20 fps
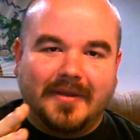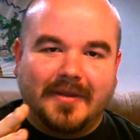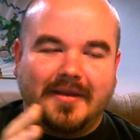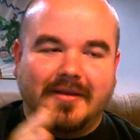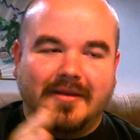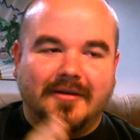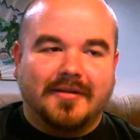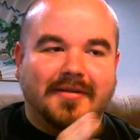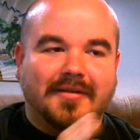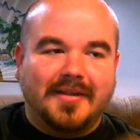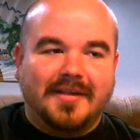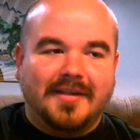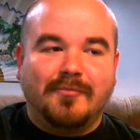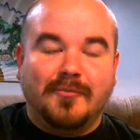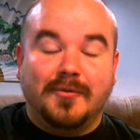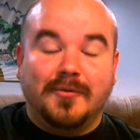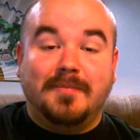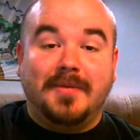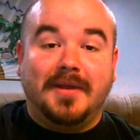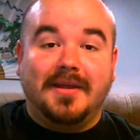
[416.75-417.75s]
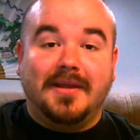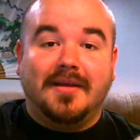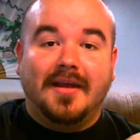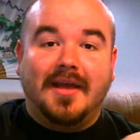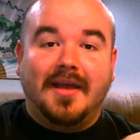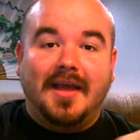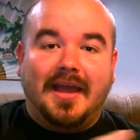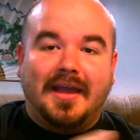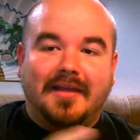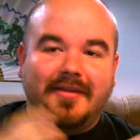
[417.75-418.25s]
because this would be,
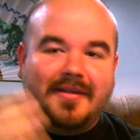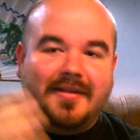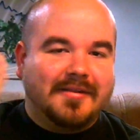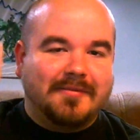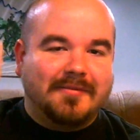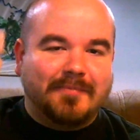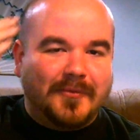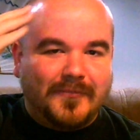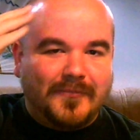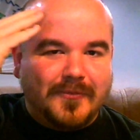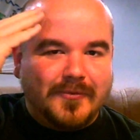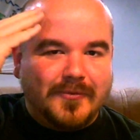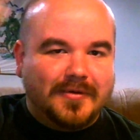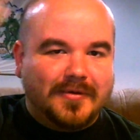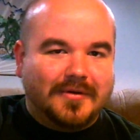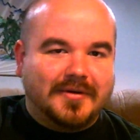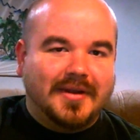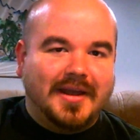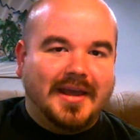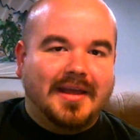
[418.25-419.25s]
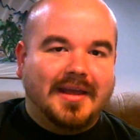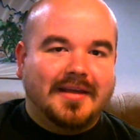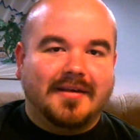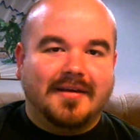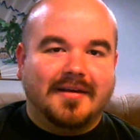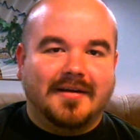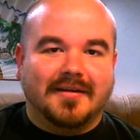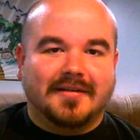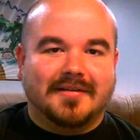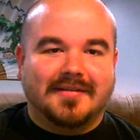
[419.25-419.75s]
and this is before
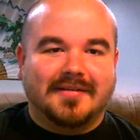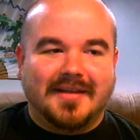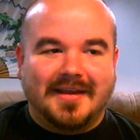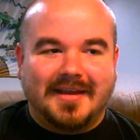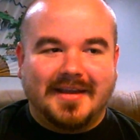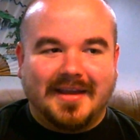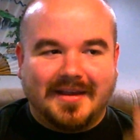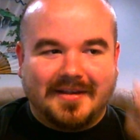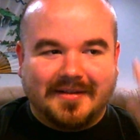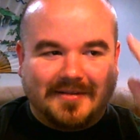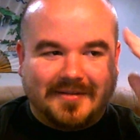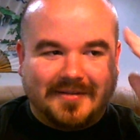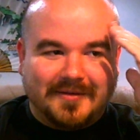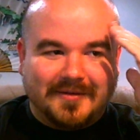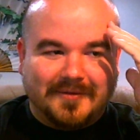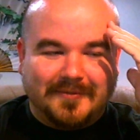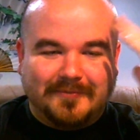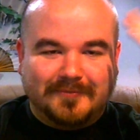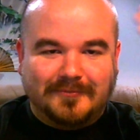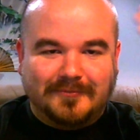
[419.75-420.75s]
Snake has the